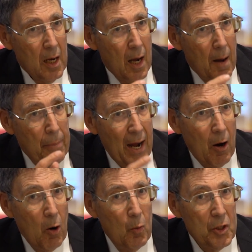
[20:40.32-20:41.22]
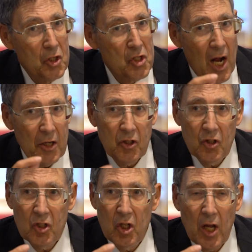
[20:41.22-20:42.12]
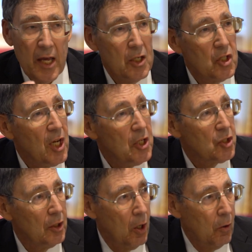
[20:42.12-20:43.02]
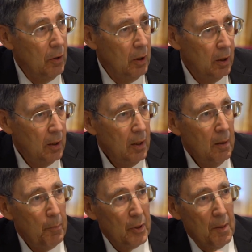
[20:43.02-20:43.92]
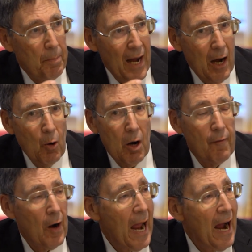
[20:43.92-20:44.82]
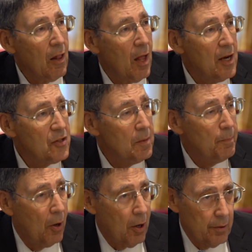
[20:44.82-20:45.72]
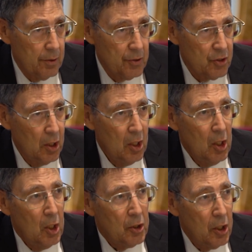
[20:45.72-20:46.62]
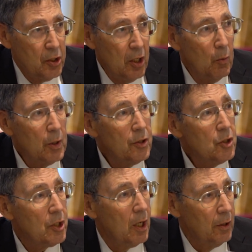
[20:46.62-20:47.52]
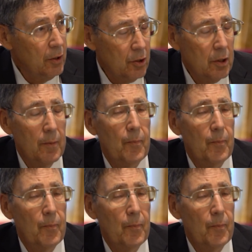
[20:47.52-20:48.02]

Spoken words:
a power which is not just the United States alone, but the power of our allies and partners to deal with this challenge.